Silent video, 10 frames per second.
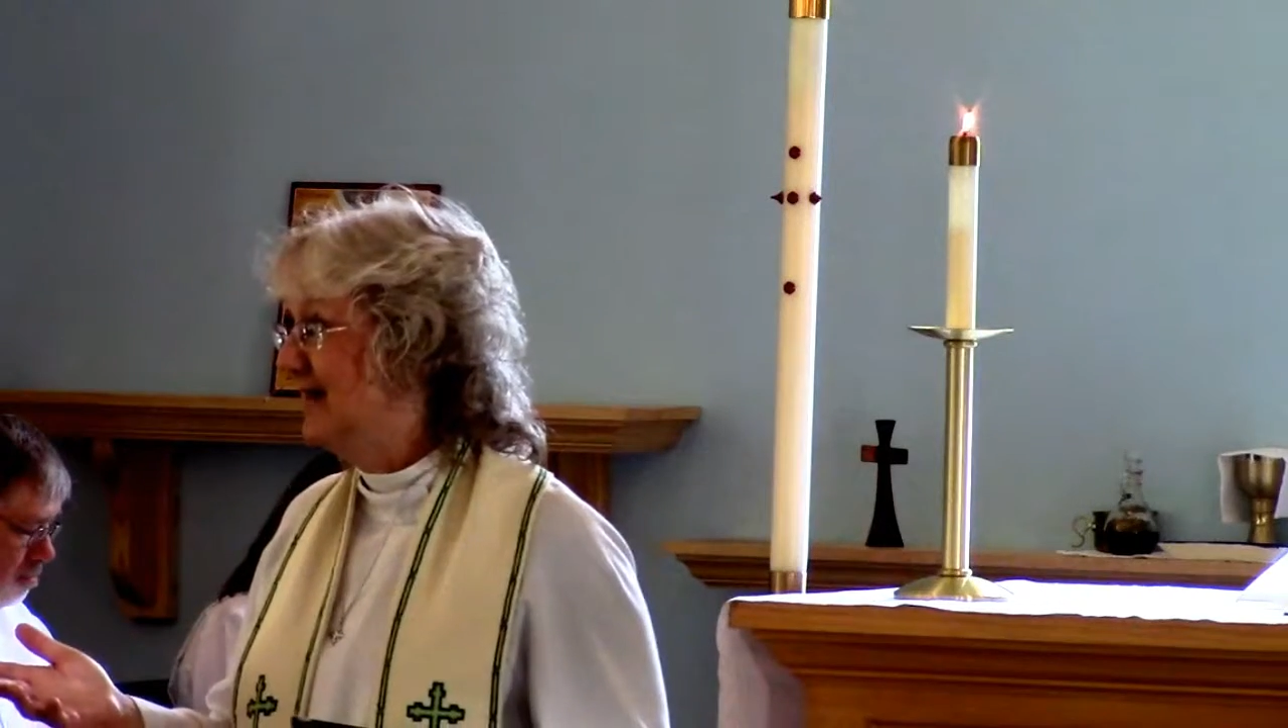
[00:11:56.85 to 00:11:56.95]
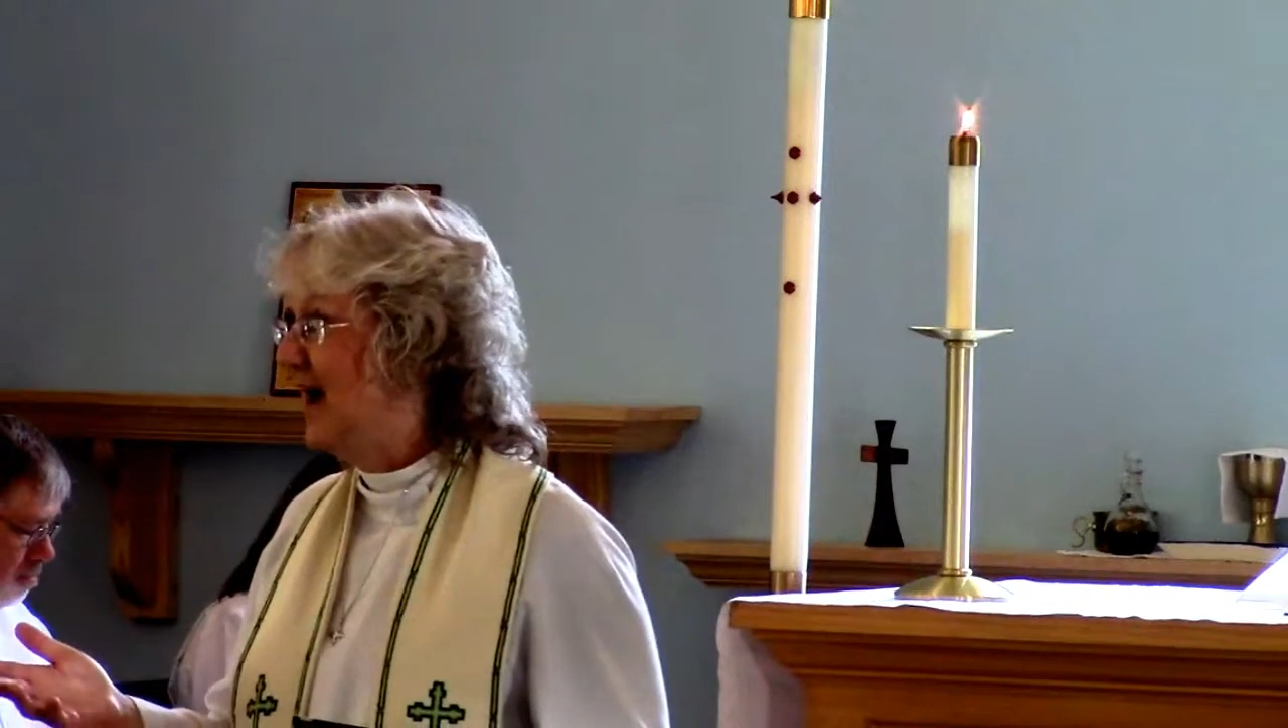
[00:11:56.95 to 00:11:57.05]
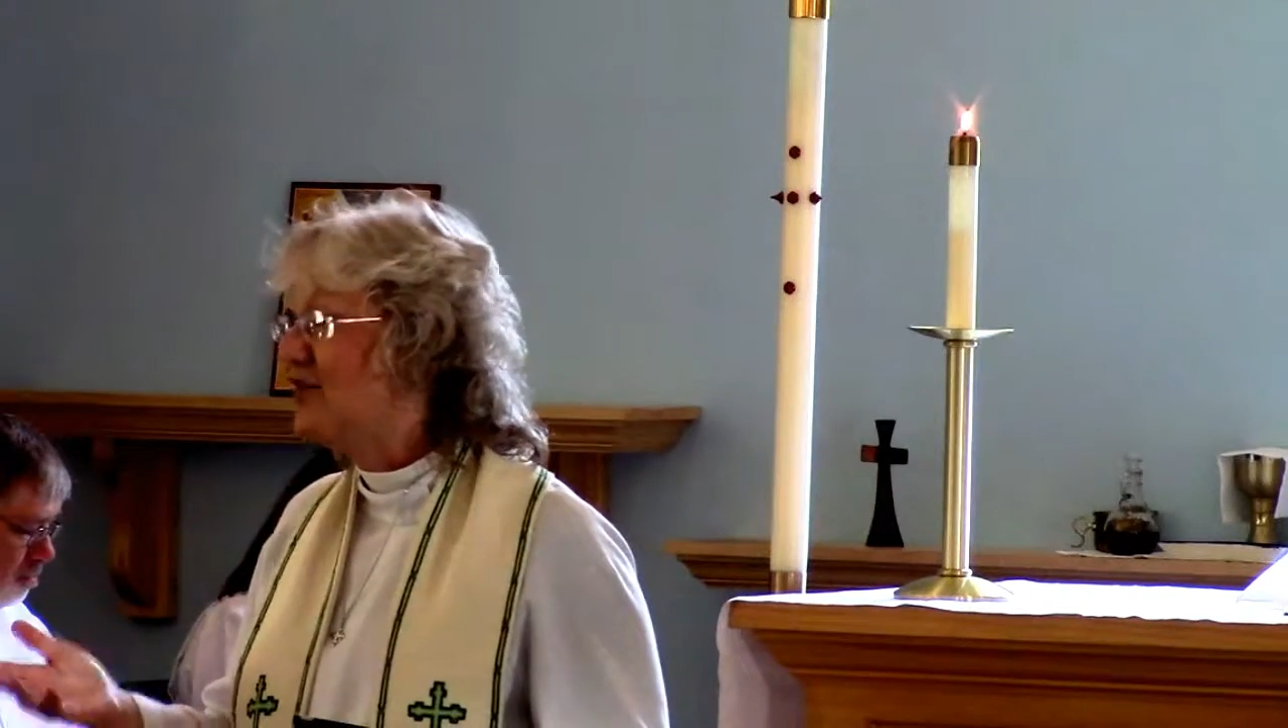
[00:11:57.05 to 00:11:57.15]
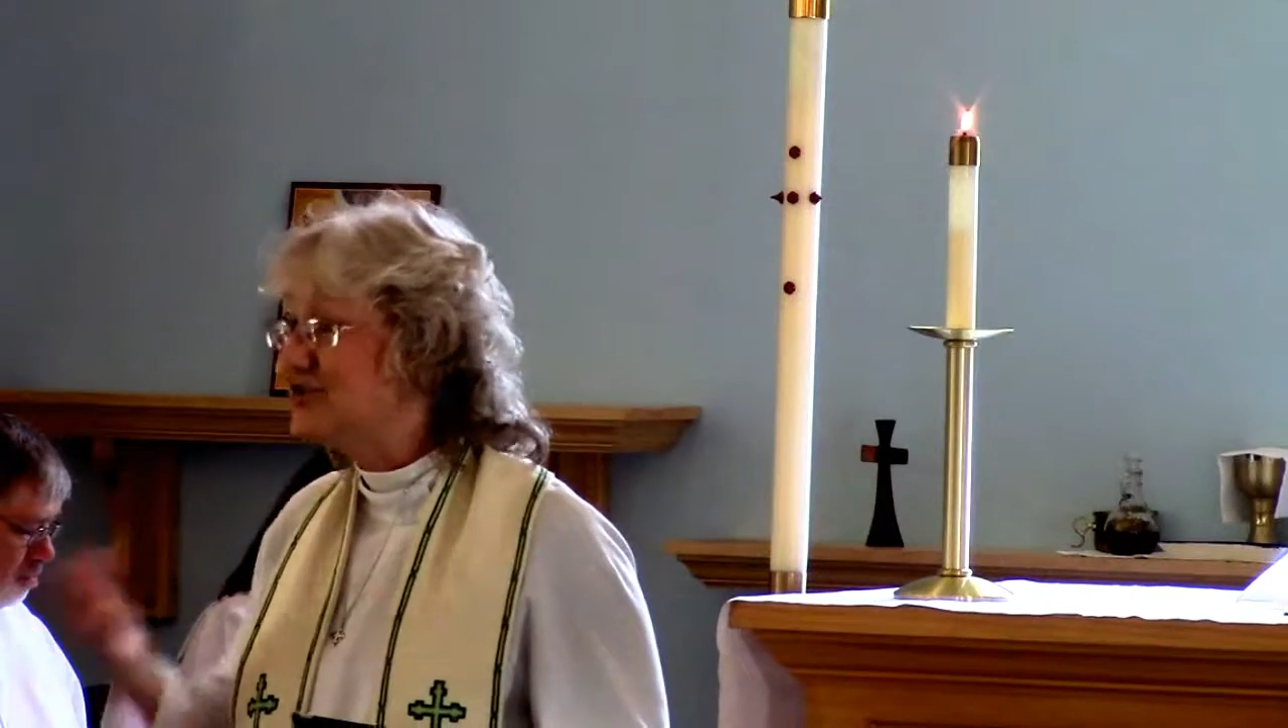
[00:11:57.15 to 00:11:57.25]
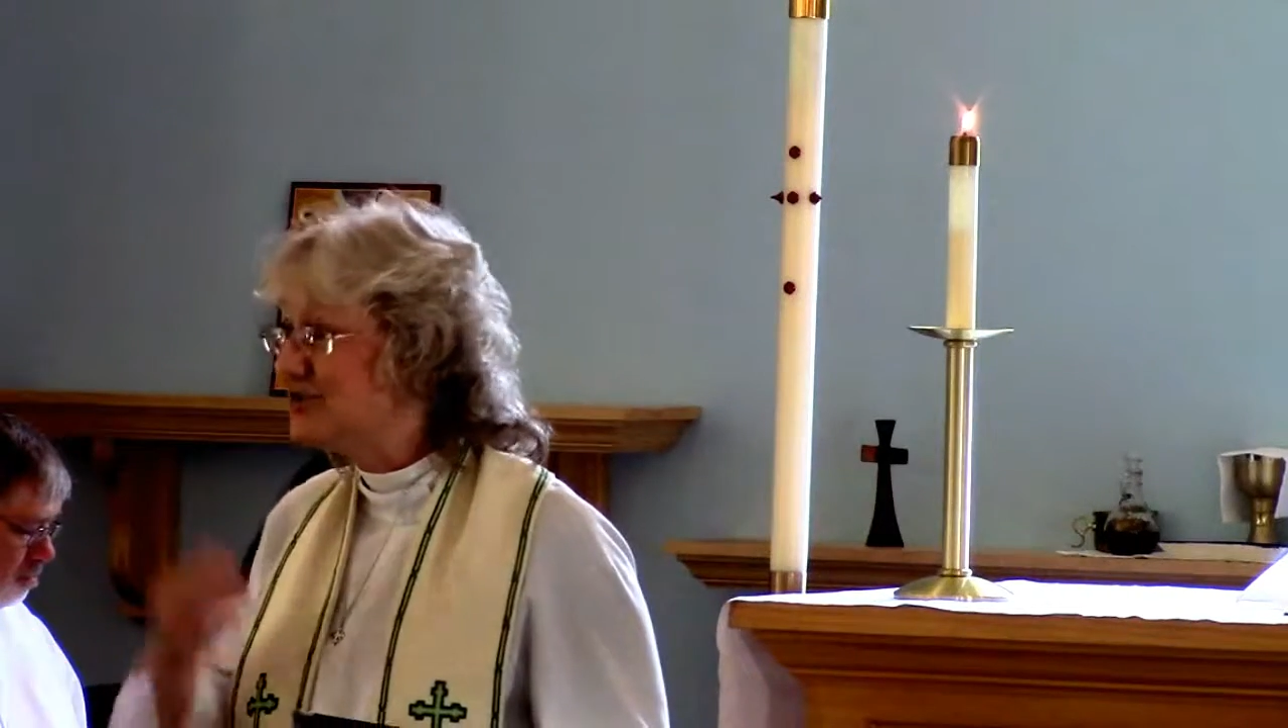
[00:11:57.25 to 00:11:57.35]

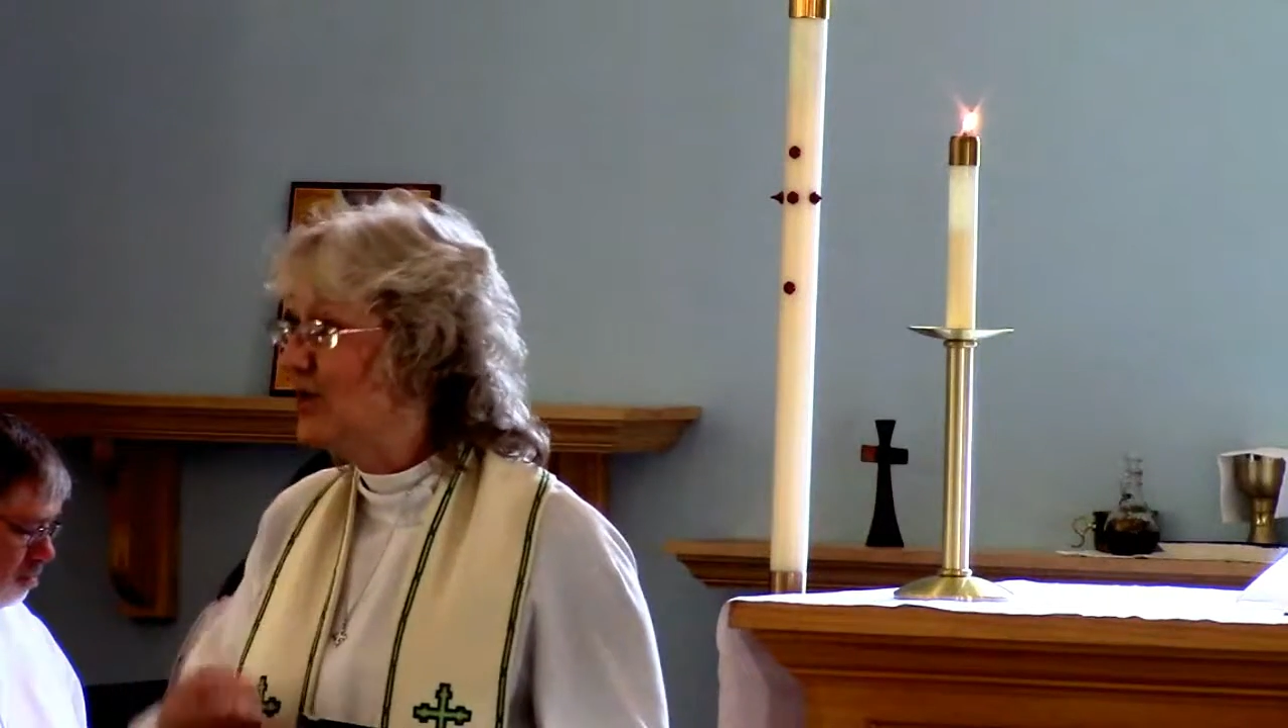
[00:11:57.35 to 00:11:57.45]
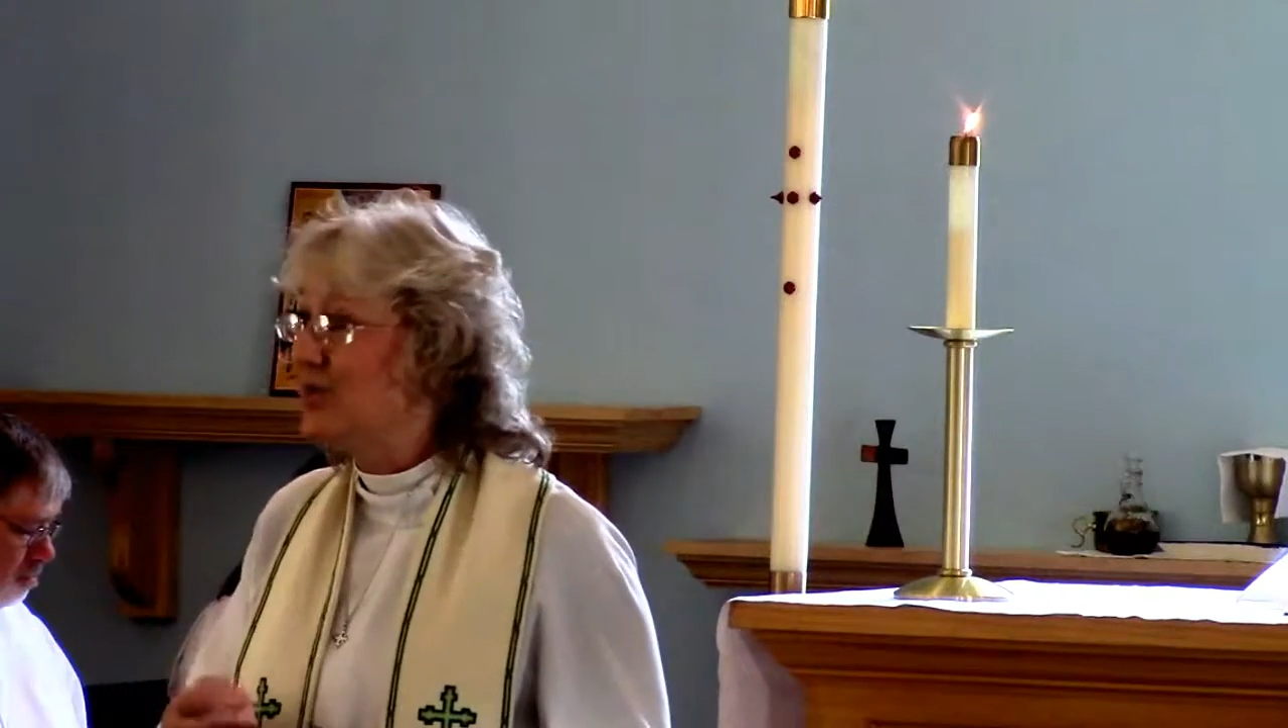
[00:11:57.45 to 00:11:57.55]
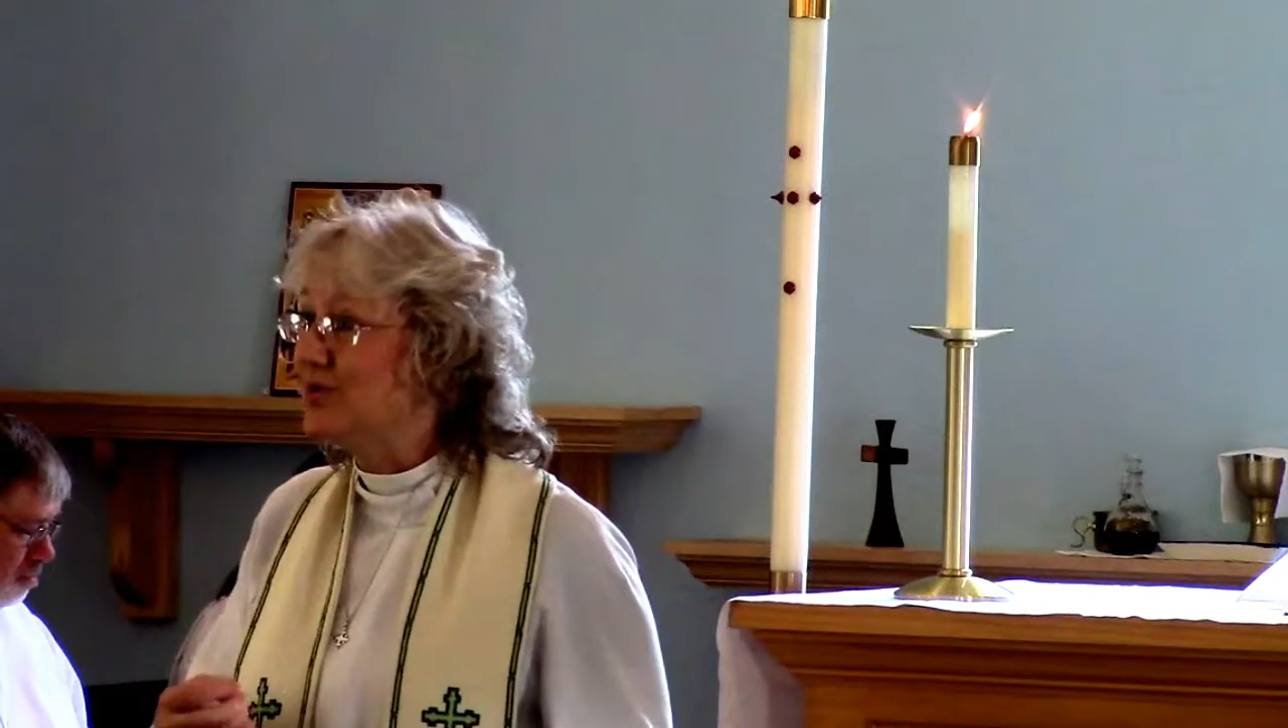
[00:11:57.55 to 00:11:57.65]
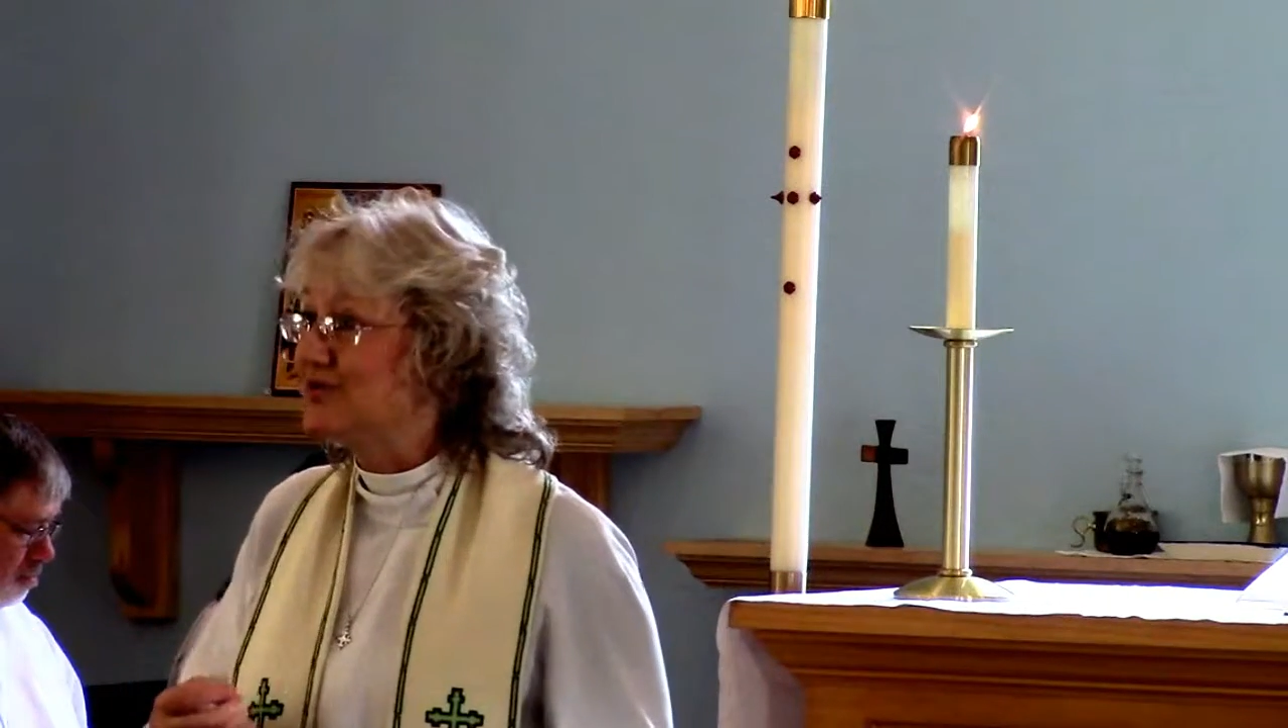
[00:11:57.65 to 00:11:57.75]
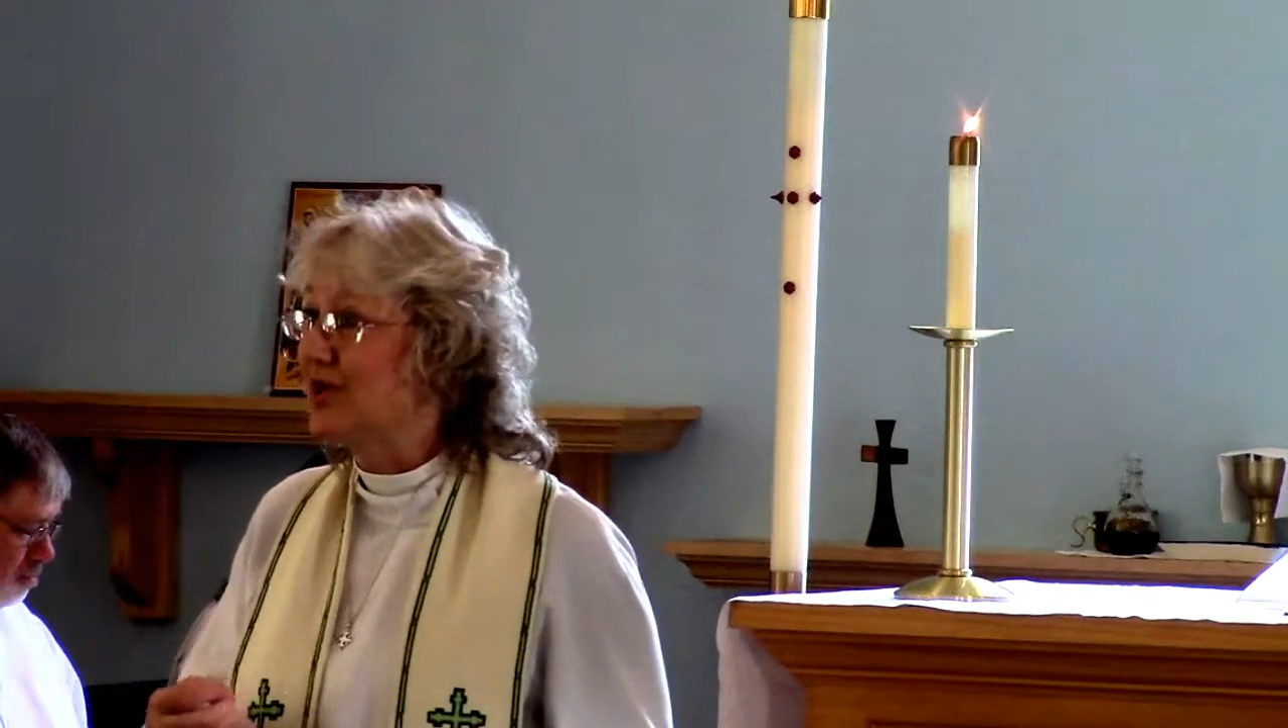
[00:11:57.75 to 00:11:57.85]
our souls